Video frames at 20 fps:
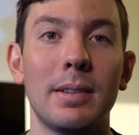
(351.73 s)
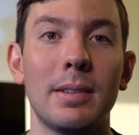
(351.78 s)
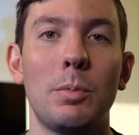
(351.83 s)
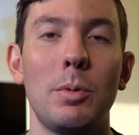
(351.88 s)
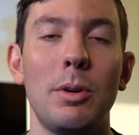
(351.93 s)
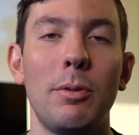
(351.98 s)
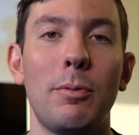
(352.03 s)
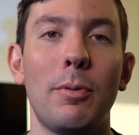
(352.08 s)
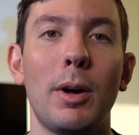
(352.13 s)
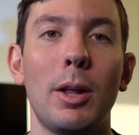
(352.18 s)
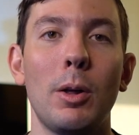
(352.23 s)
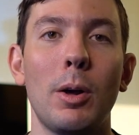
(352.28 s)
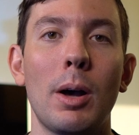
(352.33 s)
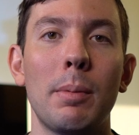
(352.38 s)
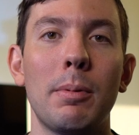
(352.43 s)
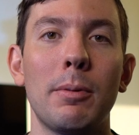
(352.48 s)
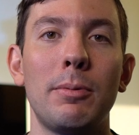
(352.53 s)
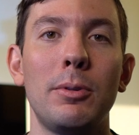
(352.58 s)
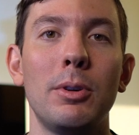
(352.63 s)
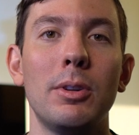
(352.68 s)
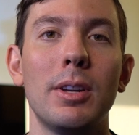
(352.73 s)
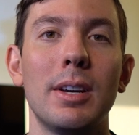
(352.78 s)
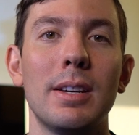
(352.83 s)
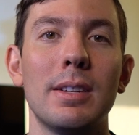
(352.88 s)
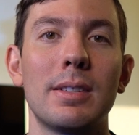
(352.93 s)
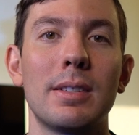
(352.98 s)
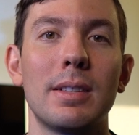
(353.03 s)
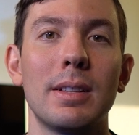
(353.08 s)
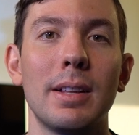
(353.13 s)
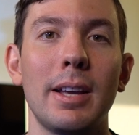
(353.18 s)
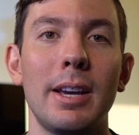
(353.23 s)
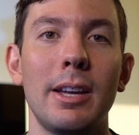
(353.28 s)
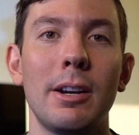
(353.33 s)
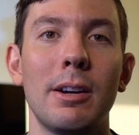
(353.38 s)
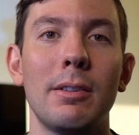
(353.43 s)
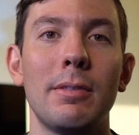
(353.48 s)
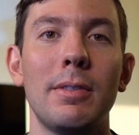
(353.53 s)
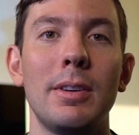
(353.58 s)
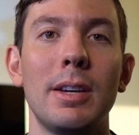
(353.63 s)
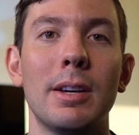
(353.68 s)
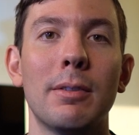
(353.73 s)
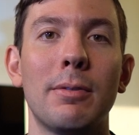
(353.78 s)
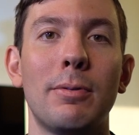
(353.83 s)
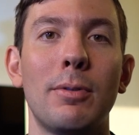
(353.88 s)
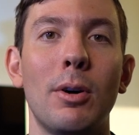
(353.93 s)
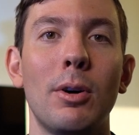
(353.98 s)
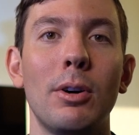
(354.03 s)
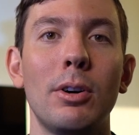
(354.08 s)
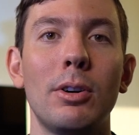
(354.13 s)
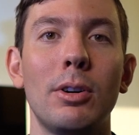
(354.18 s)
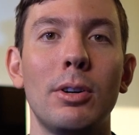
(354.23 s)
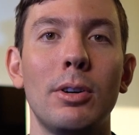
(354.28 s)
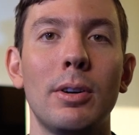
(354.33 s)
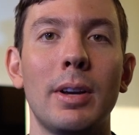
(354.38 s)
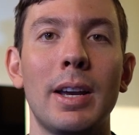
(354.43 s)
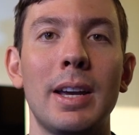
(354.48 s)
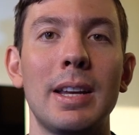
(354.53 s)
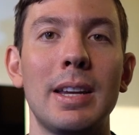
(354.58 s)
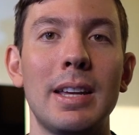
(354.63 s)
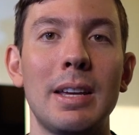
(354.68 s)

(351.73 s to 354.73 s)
We follow up a few days later via phone call and